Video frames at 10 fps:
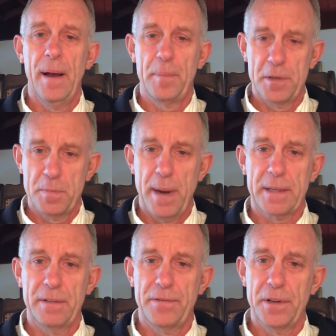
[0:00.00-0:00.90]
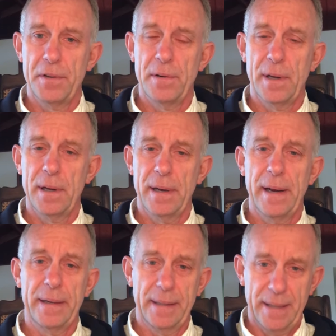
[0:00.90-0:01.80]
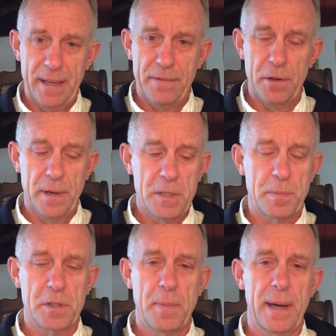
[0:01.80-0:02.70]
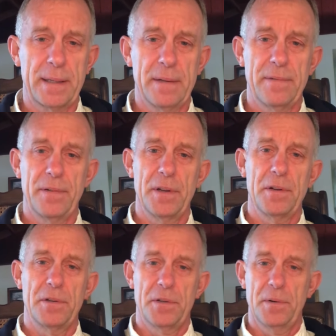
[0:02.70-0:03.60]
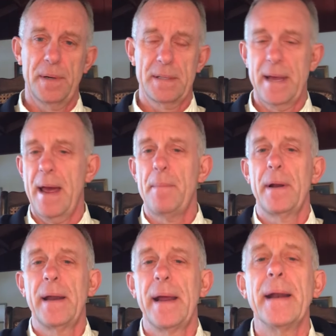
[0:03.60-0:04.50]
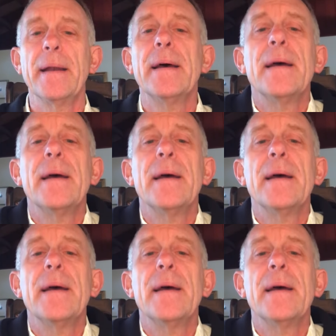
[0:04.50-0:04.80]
perspective for you to, and give you his perspective for you to examine and